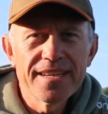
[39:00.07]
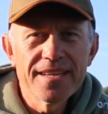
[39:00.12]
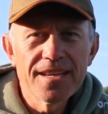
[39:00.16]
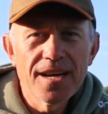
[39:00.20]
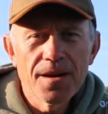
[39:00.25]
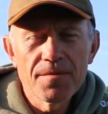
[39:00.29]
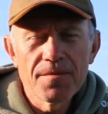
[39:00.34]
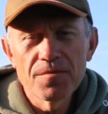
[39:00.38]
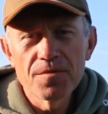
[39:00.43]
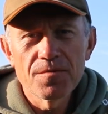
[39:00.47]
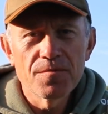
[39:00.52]

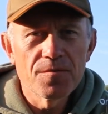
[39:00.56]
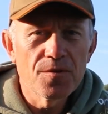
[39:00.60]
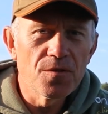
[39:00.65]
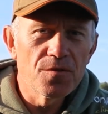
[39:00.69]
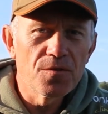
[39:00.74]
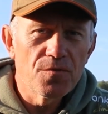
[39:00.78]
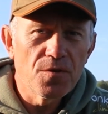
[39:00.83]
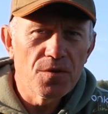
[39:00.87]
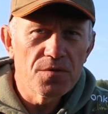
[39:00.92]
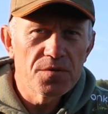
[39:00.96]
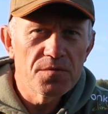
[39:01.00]
up, got
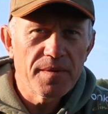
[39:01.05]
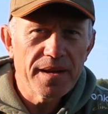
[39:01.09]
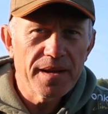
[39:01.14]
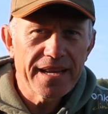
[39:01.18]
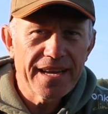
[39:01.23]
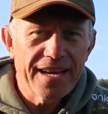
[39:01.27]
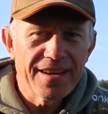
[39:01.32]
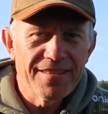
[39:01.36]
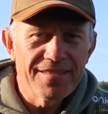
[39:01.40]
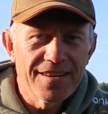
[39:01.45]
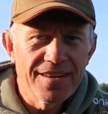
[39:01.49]
the rods back
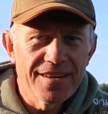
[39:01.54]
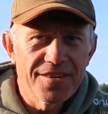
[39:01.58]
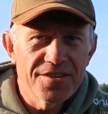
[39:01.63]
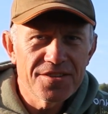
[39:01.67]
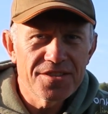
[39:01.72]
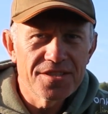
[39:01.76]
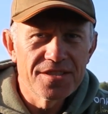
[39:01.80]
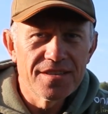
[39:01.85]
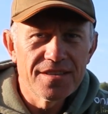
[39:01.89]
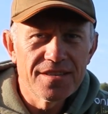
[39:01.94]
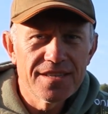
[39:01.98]
out
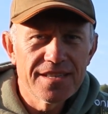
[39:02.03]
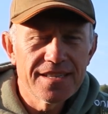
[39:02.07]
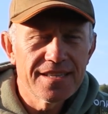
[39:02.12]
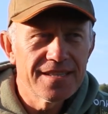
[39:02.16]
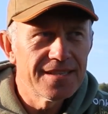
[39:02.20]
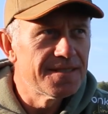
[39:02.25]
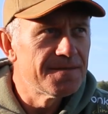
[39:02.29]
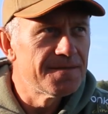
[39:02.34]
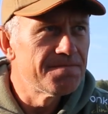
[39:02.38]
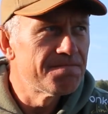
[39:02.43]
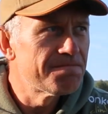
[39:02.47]
last night,
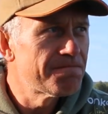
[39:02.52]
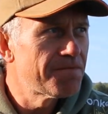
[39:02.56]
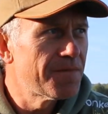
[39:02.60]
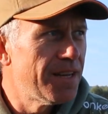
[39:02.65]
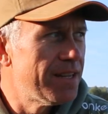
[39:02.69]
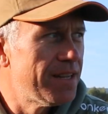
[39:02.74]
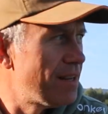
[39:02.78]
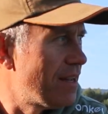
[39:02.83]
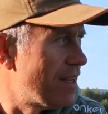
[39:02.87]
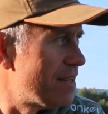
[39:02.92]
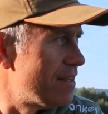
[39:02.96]

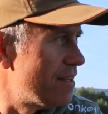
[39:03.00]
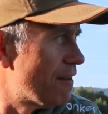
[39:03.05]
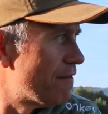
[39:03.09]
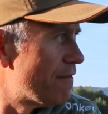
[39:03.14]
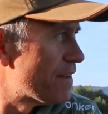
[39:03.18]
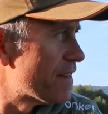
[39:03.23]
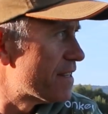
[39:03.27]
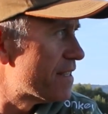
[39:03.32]
and nothing's